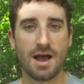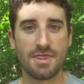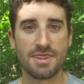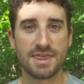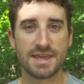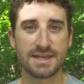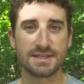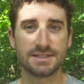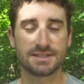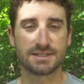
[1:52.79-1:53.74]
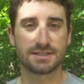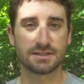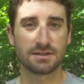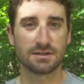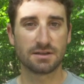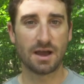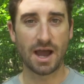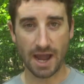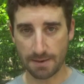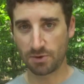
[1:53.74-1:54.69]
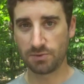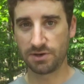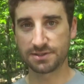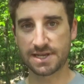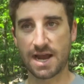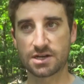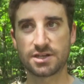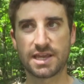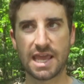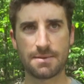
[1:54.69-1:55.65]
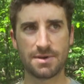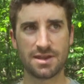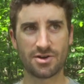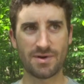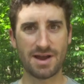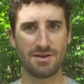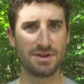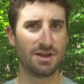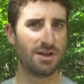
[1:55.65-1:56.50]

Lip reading: These hyper wheels actually came in around